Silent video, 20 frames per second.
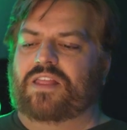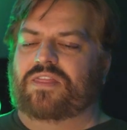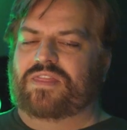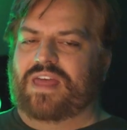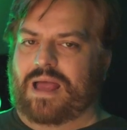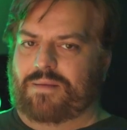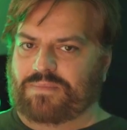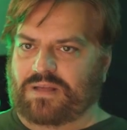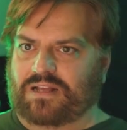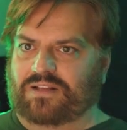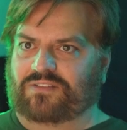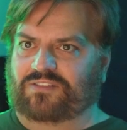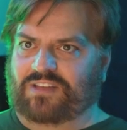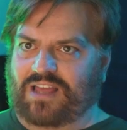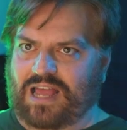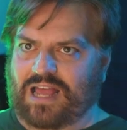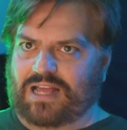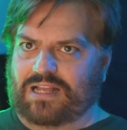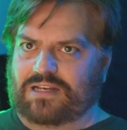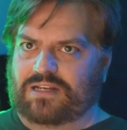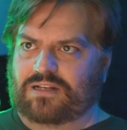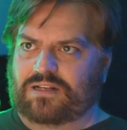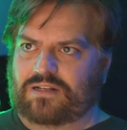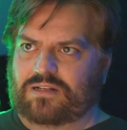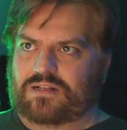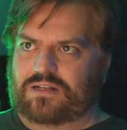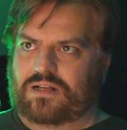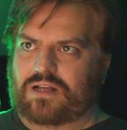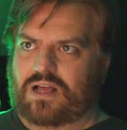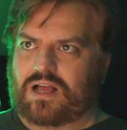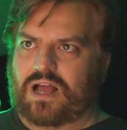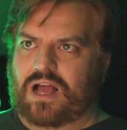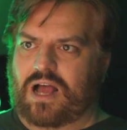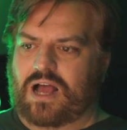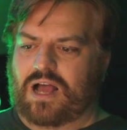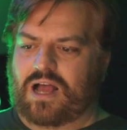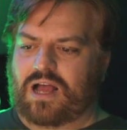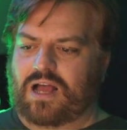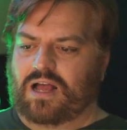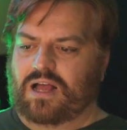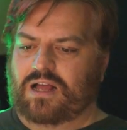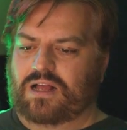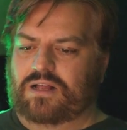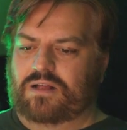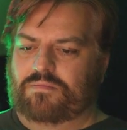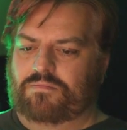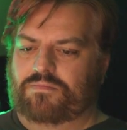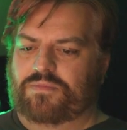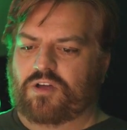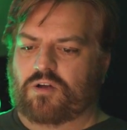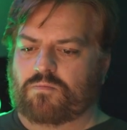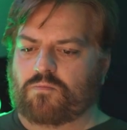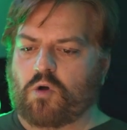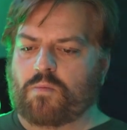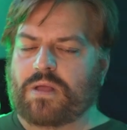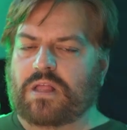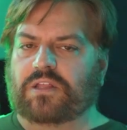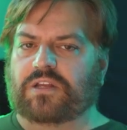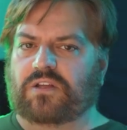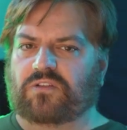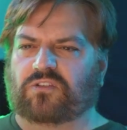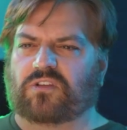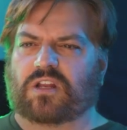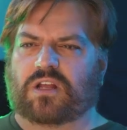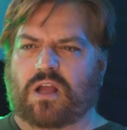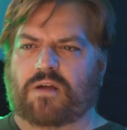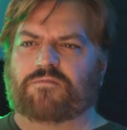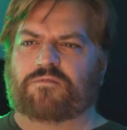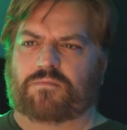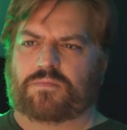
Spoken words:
That being said, their mobility is going to come